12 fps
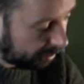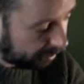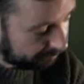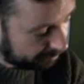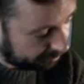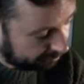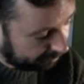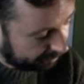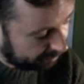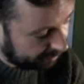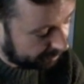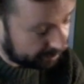So
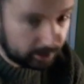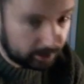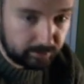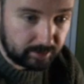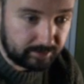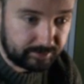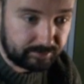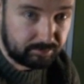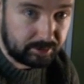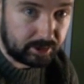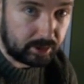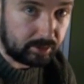I'd go with
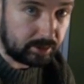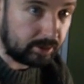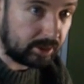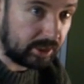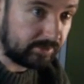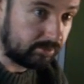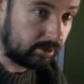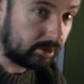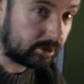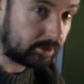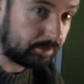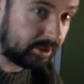little heavy rocks,
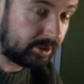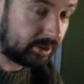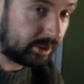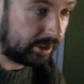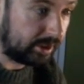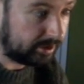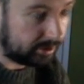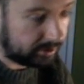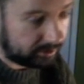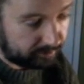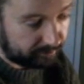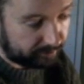pieces of lead
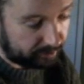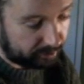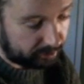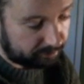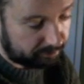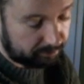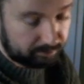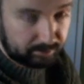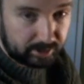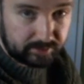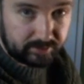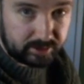for
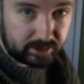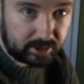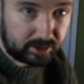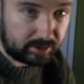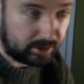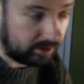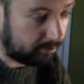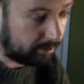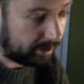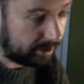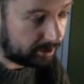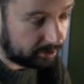individual little
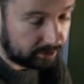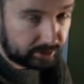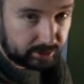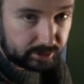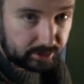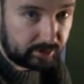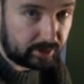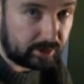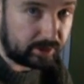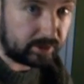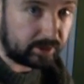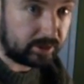weights, or just doing it like
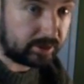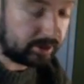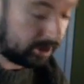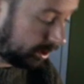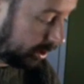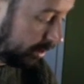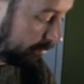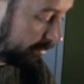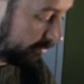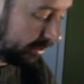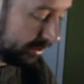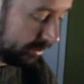this. But
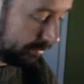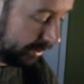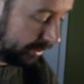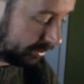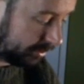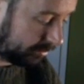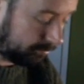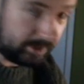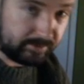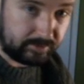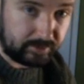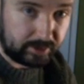really, the best way of
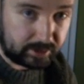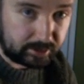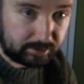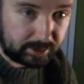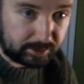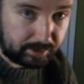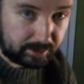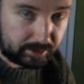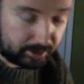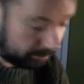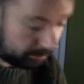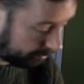avoiding twist building
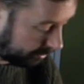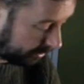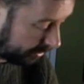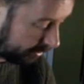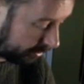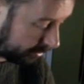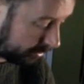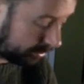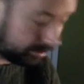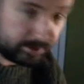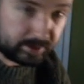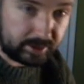up in your
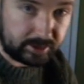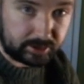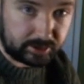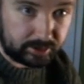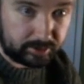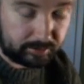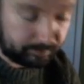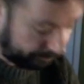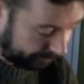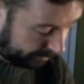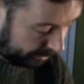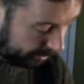cloth is to
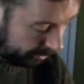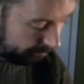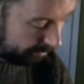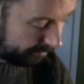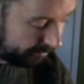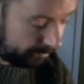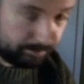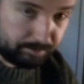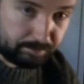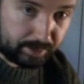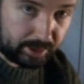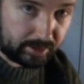weave a
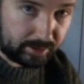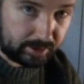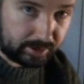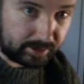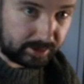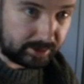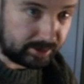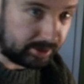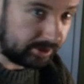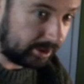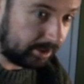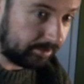pattern like this, a
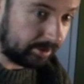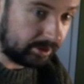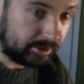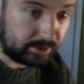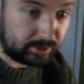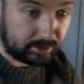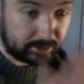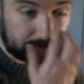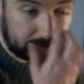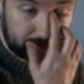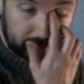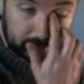diamond or
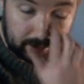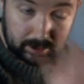something,